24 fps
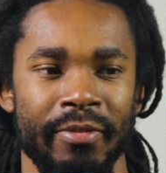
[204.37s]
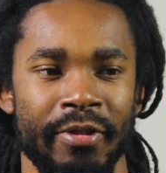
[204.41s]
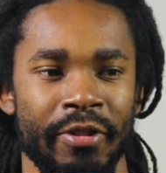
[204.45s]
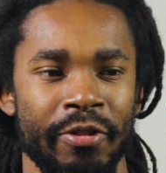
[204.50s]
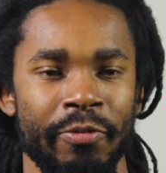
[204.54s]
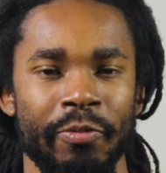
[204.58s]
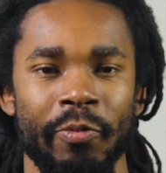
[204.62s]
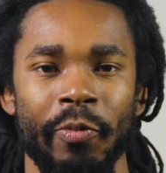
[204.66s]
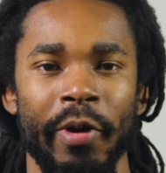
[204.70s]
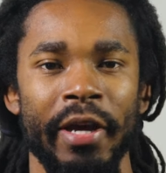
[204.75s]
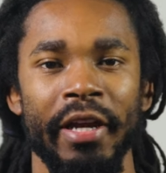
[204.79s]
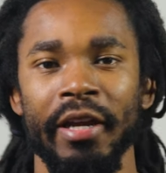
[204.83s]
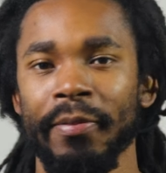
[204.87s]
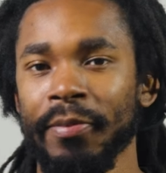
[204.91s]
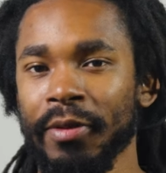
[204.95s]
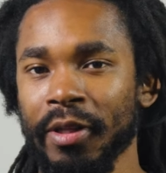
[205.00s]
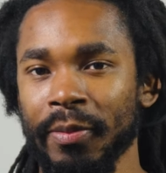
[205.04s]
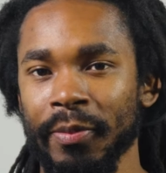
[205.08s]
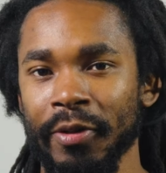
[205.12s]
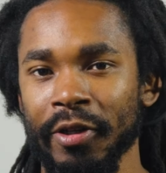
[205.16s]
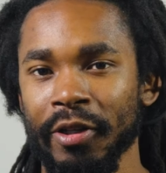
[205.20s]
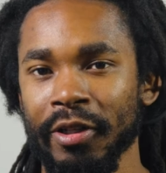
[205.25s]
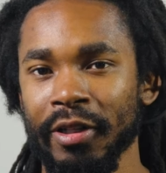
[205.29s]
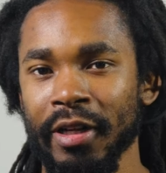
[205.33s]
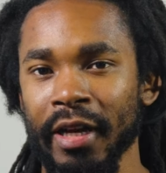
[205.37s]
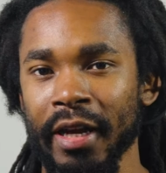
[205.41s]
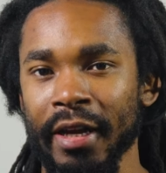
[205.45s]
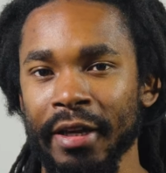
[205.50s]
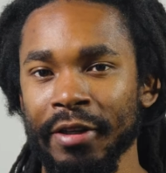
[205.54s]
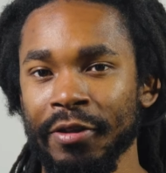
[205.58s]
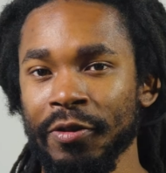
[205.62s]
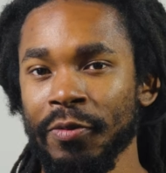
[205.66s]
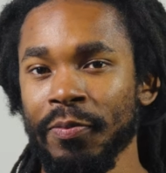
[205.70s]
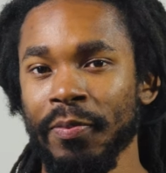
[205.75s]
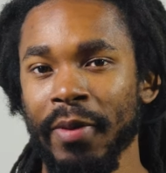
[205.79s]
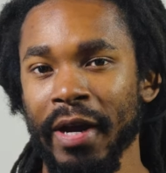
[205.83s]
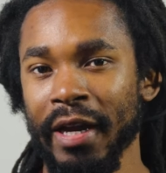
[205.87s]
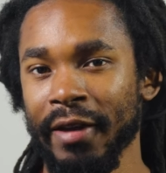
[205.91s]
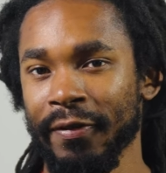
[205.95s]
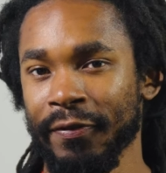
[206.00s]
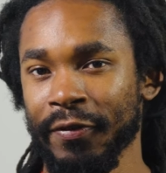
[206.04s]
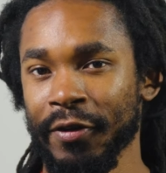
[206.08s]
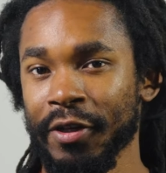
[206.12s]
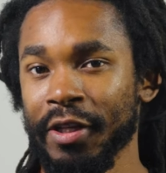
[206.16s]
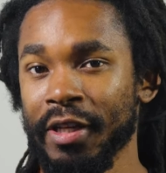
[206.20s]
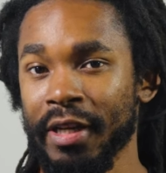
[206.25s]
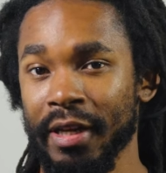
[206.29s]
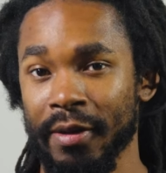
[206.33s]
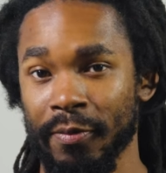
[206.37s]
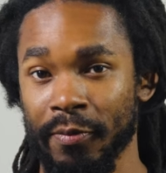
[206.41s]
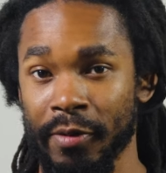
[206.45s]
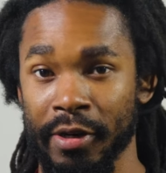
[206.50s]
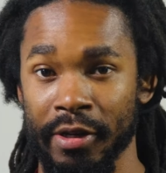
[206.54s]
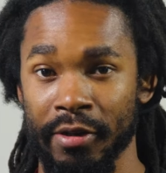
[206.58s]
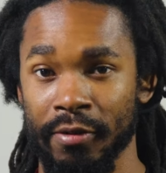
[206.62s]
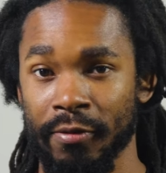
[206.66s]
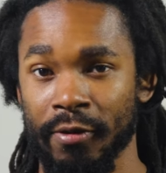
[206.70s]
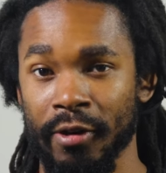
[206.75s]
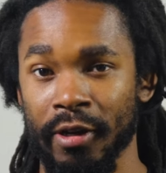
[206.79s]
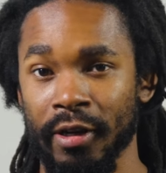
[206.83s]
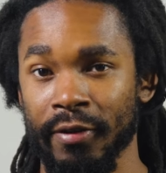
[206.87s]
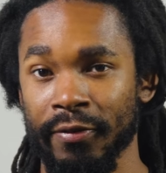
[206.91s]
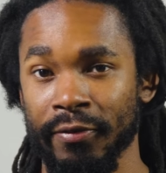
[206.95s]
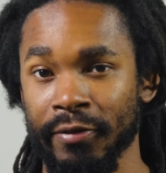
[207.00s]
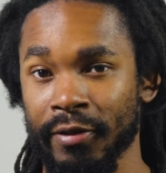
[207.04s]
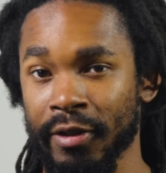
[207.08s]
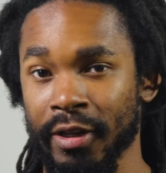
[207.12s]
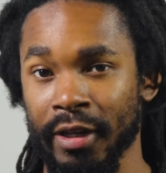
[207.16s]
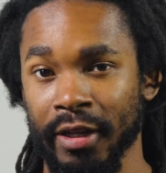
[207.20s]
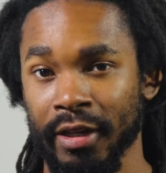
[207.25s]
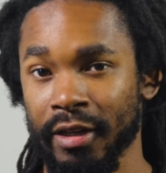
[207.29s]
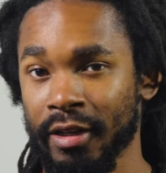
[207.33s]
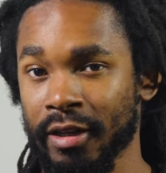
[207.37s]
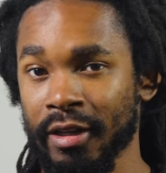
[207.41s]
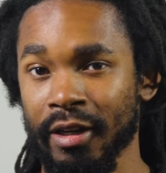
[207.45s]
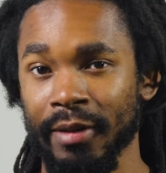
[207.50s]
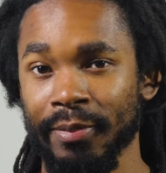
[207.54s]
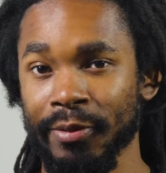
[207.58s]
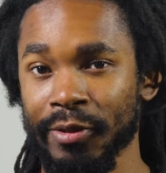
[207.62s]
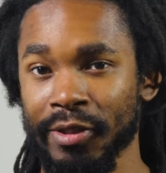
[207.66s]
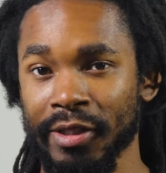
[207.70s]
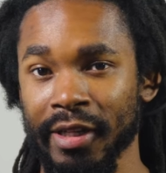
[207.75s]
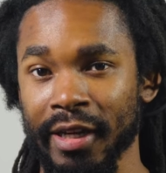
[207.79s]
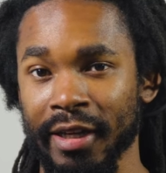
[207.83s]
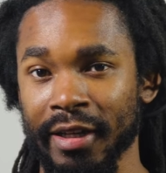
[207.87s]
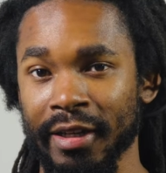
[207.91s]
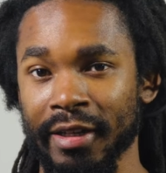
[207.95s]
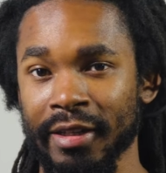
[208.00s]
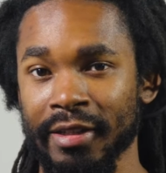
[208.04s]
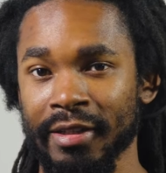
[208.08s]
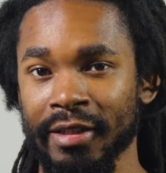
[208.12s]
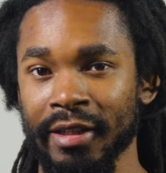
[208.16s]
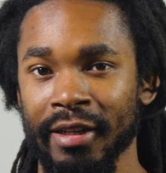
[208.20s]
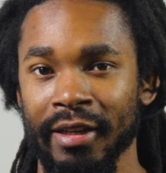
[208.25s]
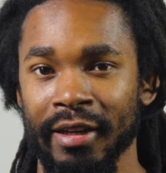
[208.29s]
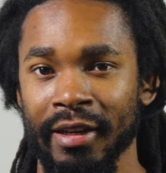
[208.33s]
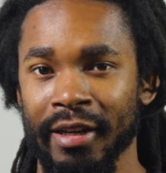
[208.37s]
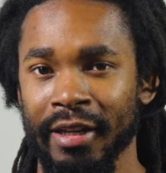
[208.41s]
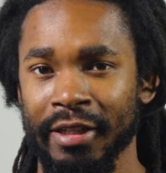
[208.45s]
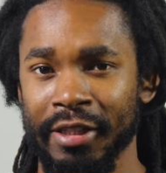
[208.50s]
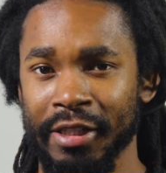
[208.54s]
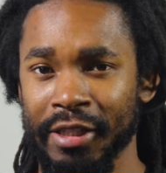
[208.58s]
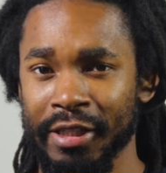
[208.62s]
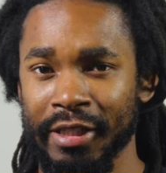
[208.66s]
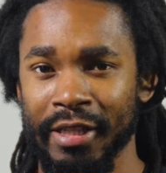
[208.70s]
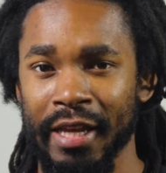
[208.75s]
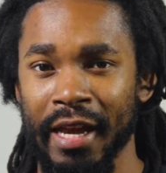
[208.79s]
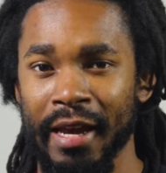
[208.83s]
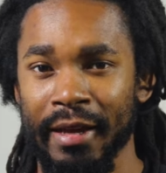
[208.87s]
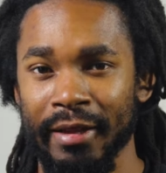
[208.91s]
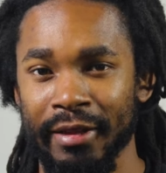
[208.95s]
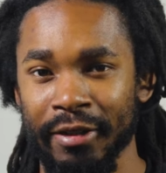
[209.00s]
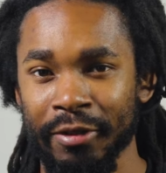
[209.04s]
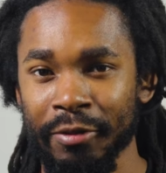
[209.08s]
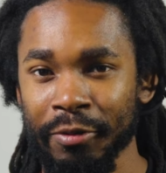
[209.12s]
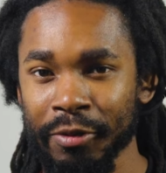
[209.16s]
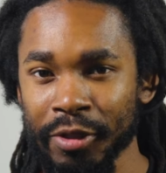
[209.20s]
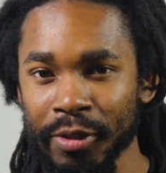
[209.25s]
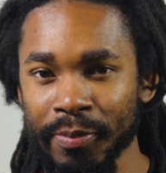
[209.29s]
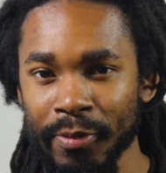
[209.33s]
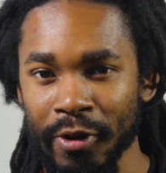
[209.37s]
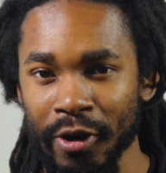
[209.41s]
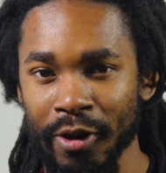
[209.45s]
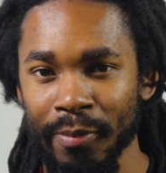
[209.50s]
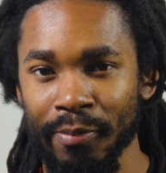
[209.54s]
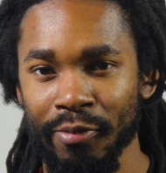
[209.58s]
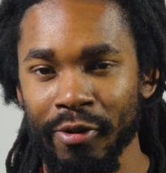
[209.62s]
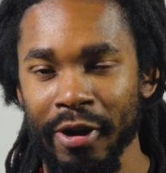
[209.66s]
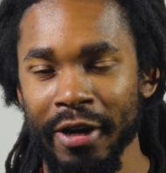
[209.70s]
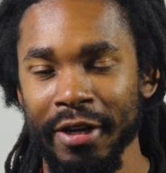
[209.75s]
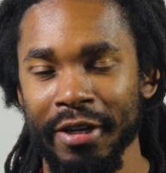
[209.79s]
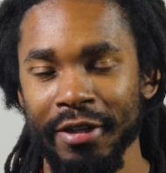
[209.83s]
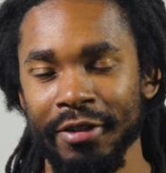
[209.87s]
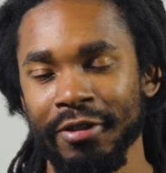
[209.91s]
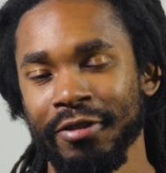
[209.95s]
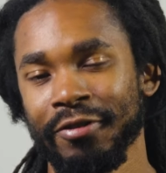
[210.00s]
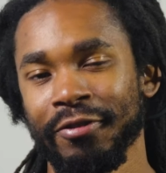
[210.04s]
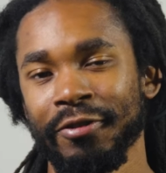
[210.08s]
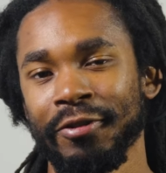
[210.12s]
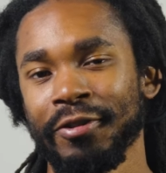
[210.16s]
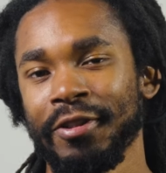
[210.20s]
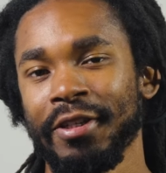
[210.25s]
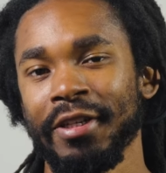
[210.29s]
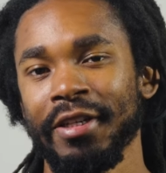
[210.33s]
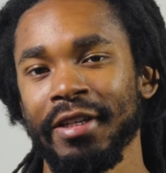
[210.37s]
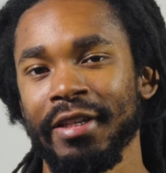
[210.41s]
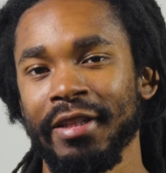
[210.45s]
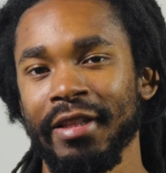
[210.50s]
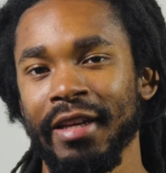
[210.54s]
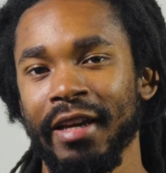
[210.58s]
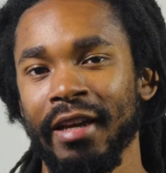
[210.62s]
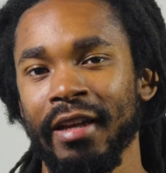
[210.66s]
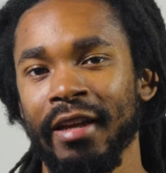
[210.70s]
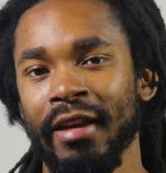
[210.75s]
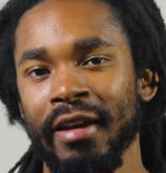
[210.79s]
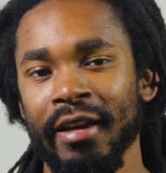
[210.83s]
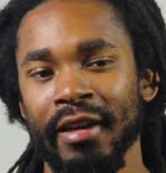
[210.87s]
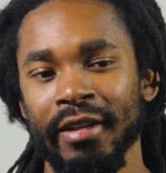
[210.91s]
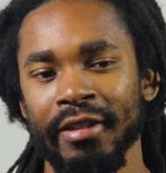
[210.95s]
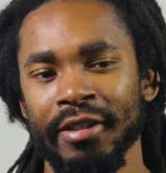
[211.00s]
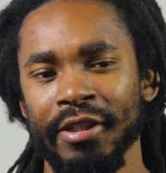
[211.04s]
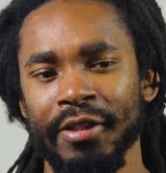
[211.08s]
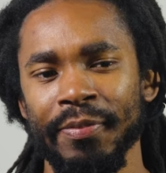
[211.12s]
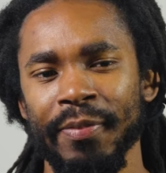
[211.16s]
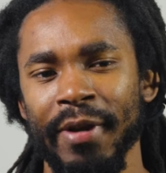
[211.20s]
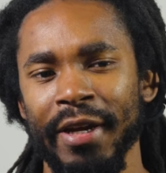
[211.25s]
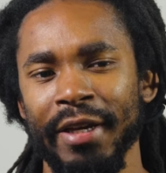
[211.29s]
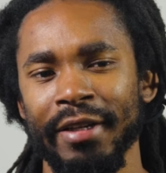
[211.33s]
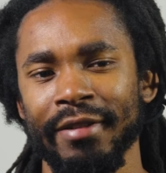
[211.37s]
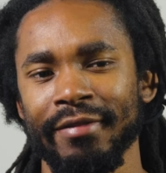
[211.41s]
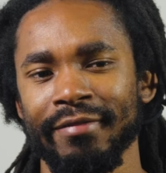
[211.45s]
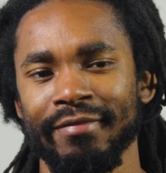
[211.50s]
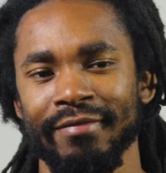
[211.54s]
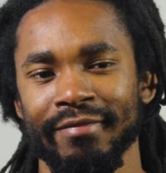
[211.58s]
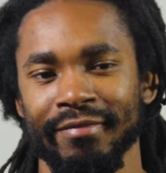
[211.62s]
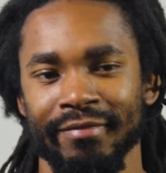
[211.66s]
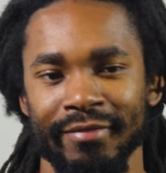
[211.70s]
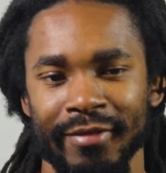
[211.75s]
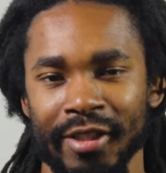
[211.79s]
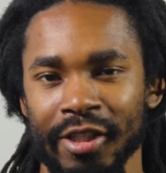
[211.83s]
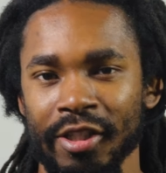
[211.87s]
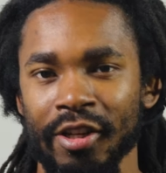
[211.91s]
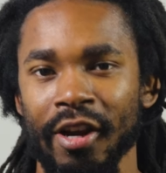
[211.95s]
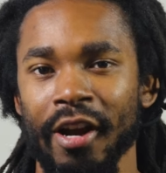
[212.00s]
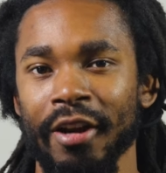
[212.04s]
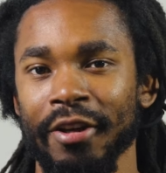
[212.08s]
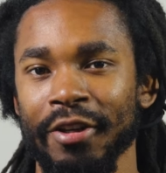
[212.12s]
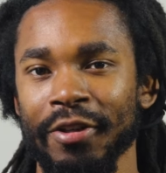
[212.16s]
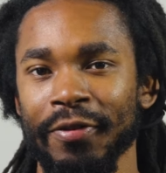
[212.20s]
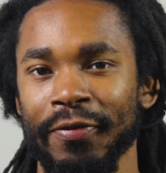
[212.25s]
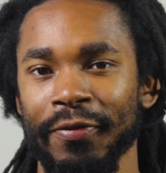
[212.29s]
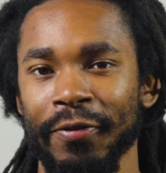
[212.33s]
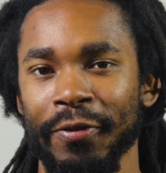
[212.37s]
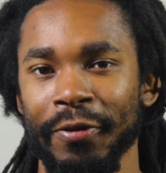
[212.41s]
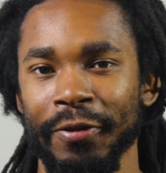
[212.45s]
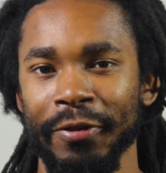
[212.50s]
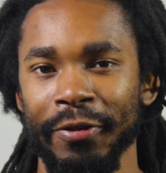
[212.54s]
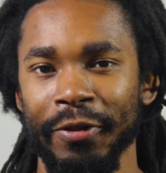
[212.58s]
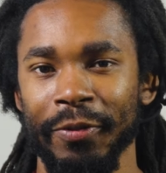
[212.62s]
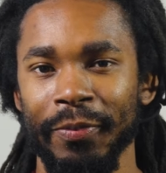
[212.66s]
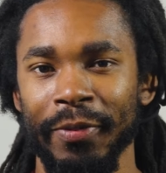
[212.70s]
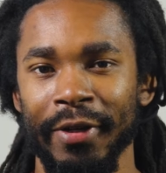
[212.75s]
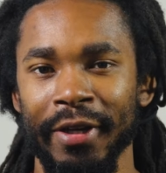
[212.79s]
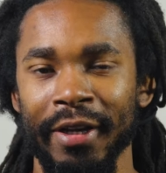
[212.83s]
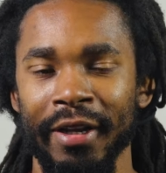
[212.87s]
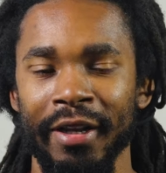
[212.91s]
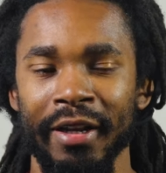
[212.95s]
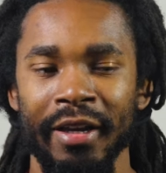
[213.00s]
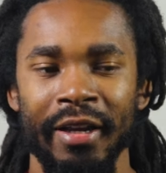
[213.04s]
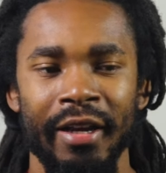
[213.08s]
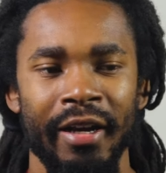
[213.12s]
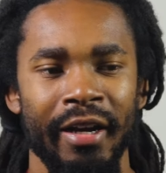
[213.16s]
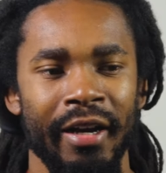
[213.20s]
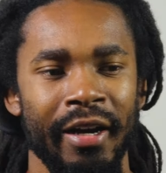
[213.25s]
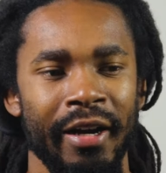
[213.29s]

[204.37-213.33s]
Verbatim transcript: you wake up in the middle of the night and you might forget where you are for like a couple seconds. It's just that little small break in your routine that just might shock you for a little bit.